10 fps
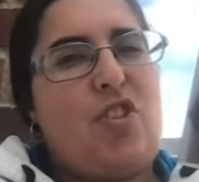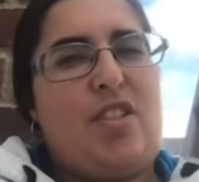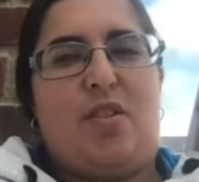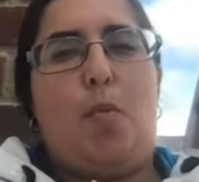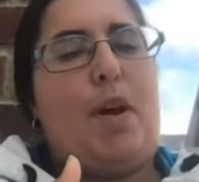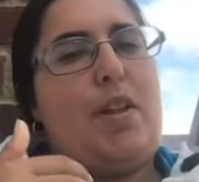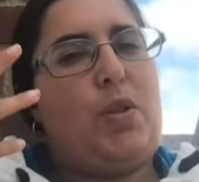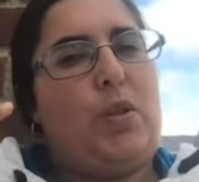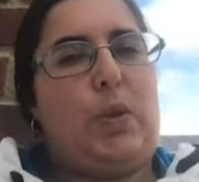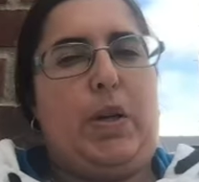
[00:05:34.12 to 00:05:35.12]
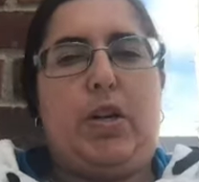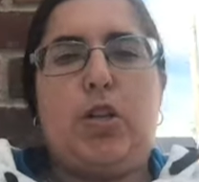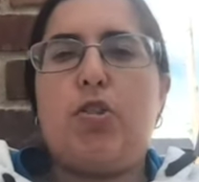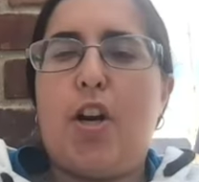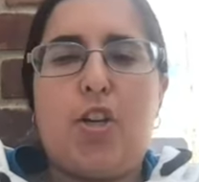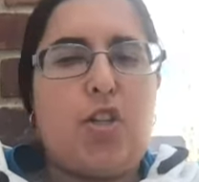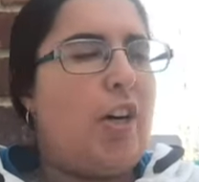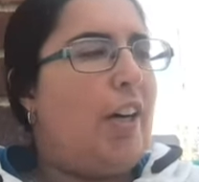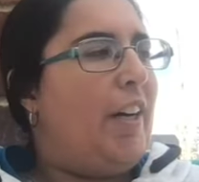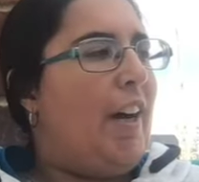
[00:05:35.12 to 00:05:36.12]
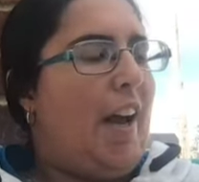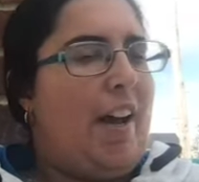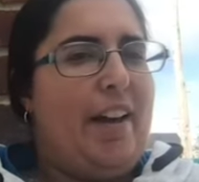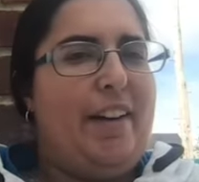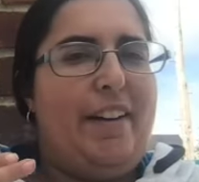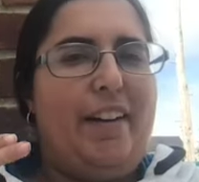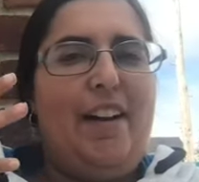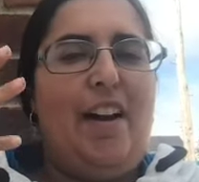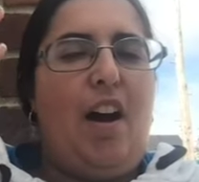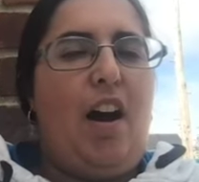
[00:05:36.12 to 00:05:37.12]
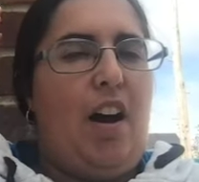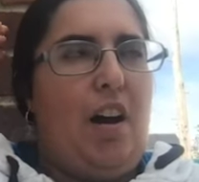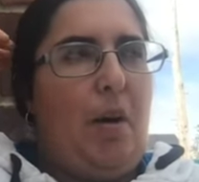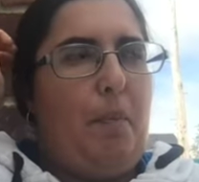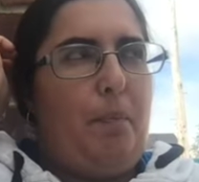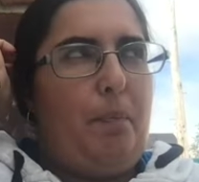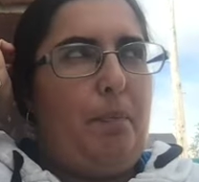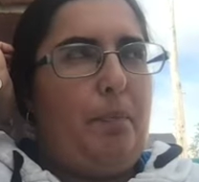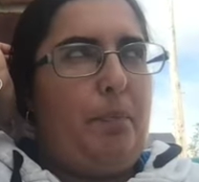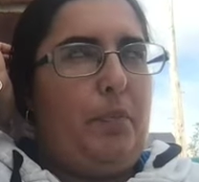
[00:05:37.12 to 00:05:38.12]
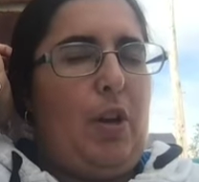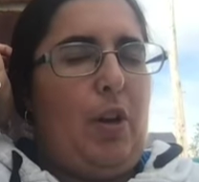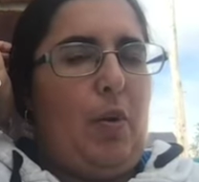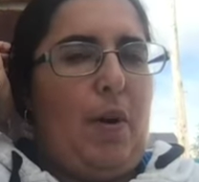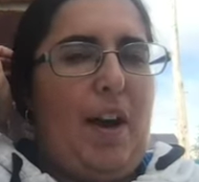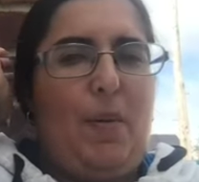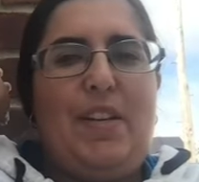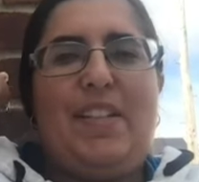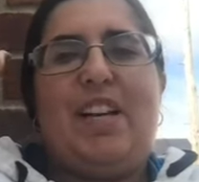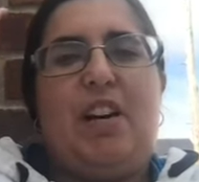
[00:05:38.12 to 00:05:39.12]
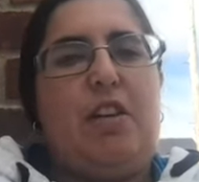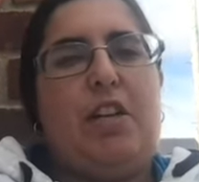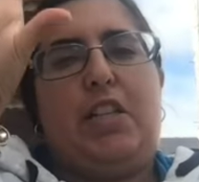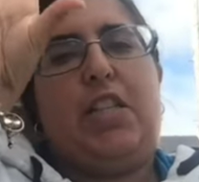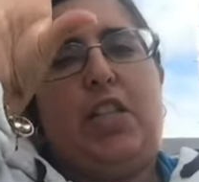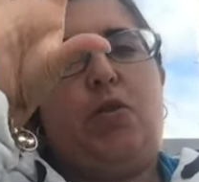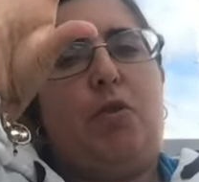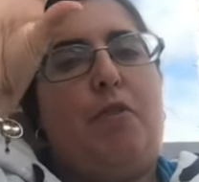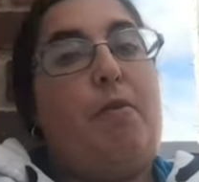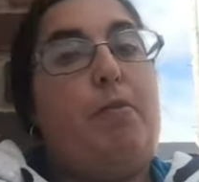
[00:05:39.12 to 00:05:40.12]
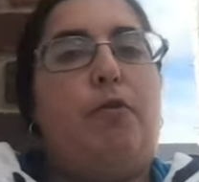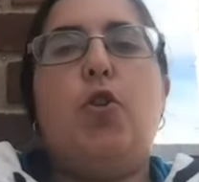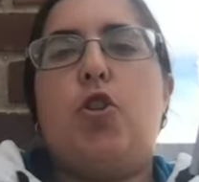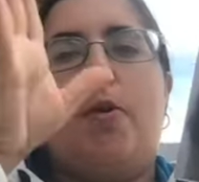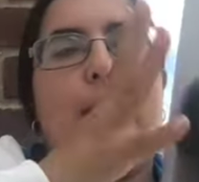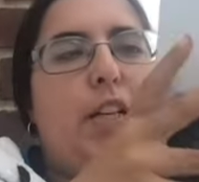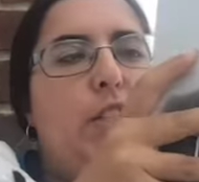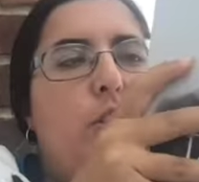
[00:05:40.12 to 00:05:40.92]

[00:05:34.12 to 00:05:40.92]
just the way the story is structured and um, you know how he's telling us the story from the future because